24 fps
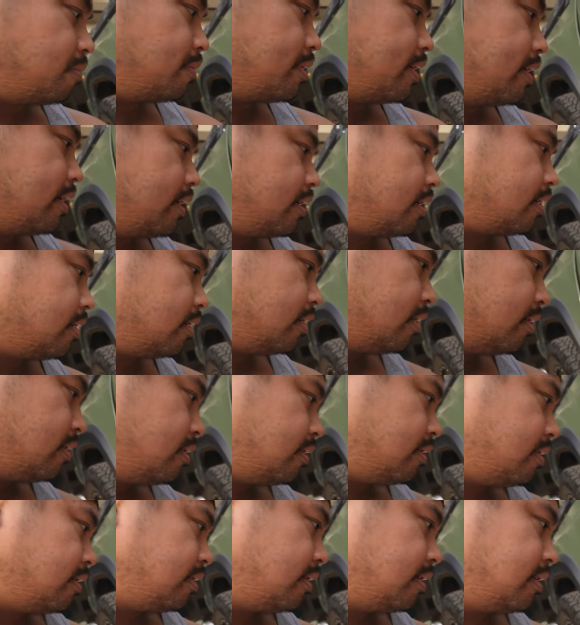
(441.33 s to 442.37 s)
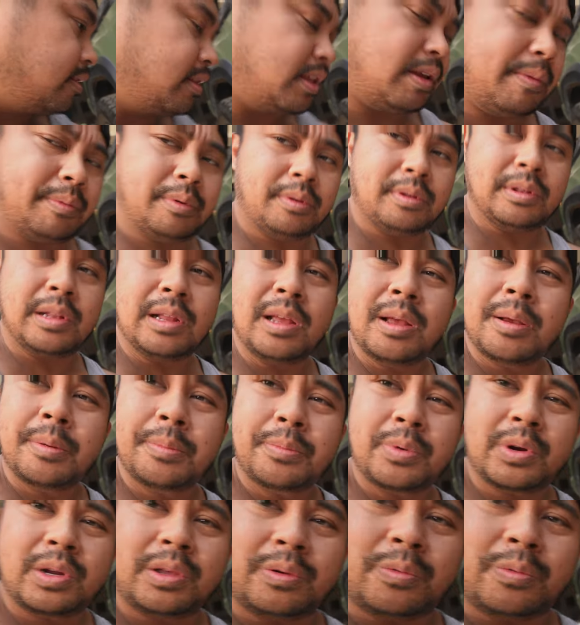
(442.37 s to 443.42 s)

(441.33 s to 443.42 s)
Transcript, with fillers: but they've been pretty